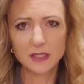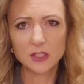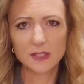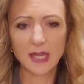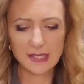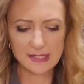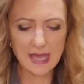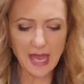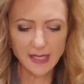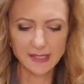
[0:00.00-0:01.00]
It just kind of
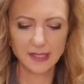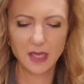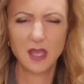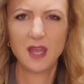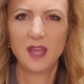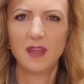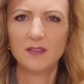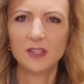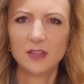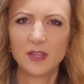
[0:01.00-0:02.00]
sags. I feel like